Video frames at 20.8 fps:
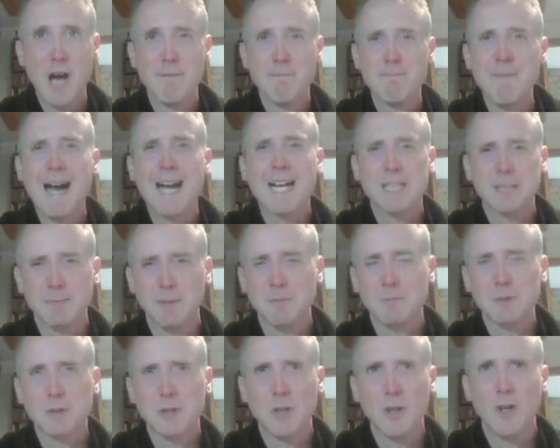
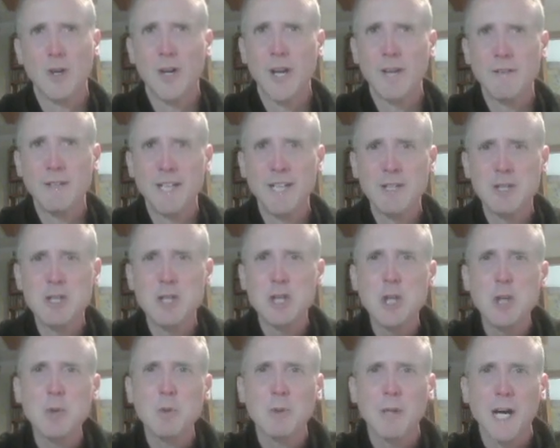maximum. So if you did
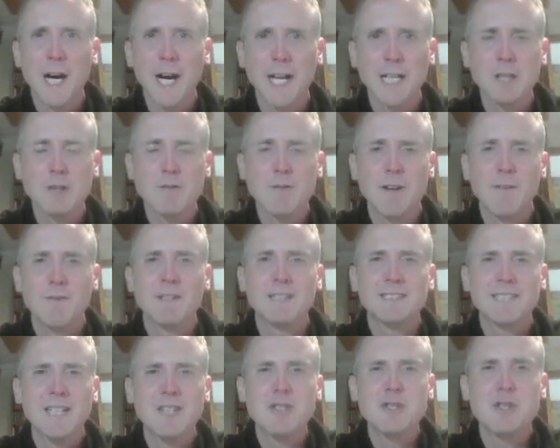2 lines for every
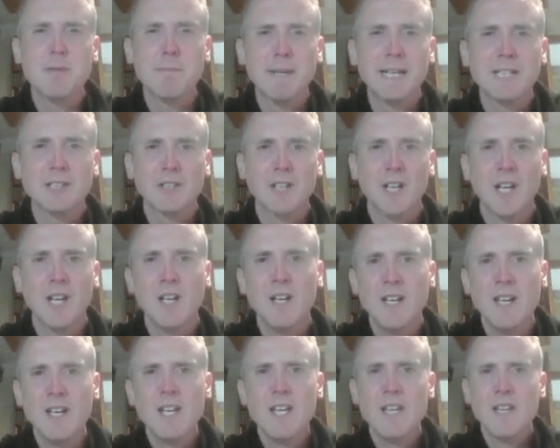centimeter,
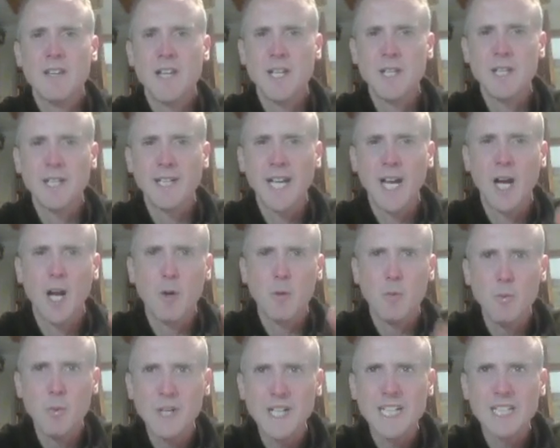then you can get a
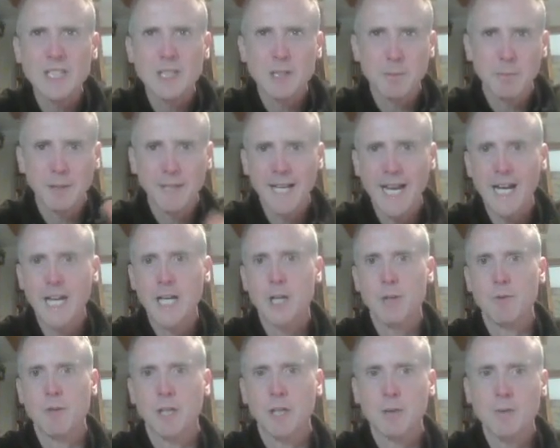reasonably
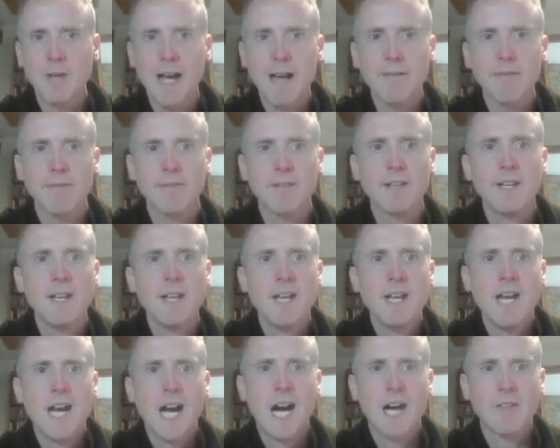accurate graph.
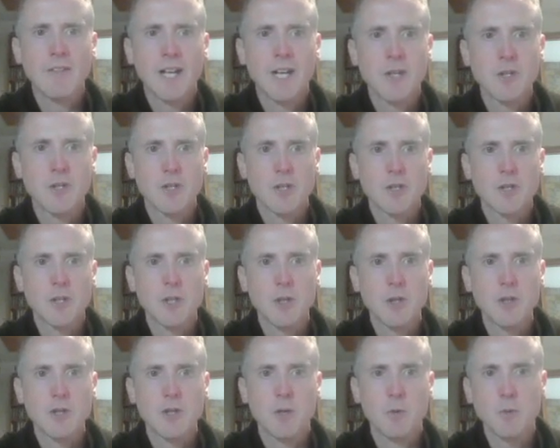And then just
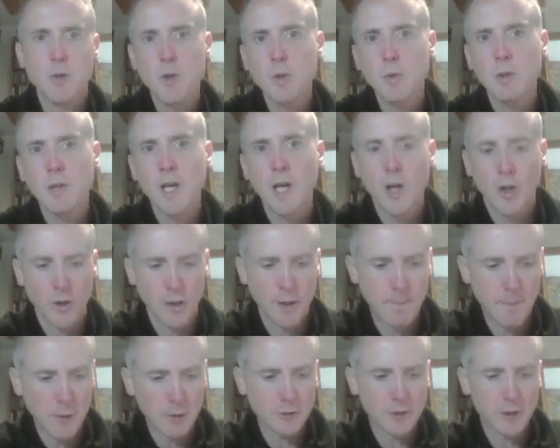use your ruler on the
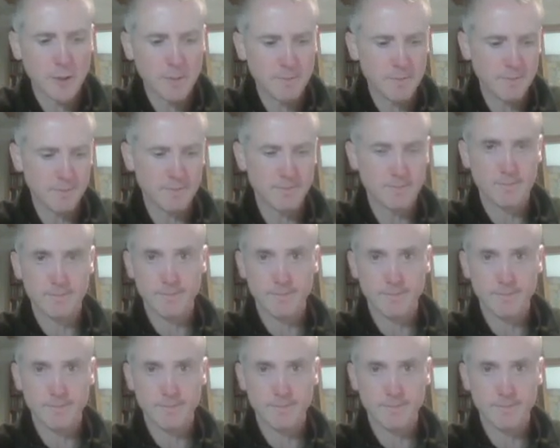bottom,